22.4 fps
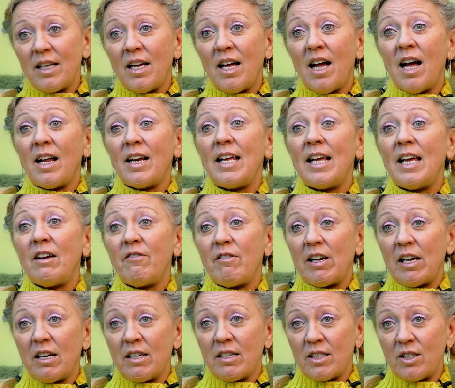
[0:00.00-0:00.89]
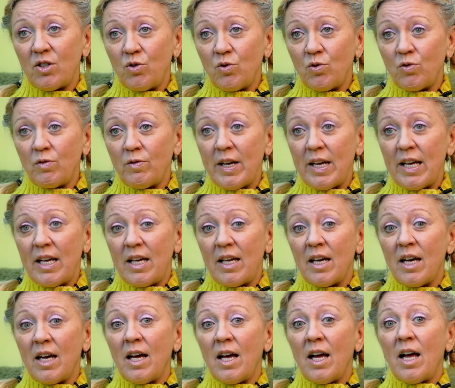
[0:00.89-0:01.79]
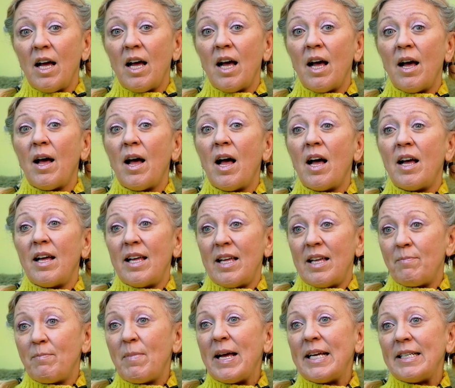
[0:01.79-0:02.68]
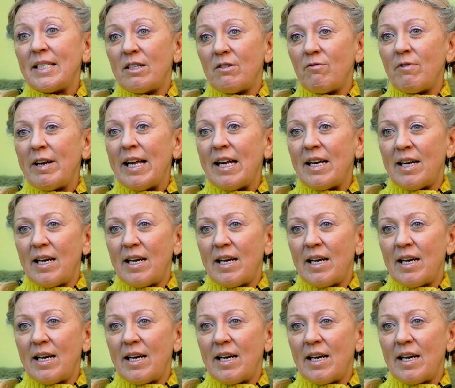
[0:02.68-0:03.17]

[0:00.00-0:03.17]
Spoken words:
and hearing her story, it made it real,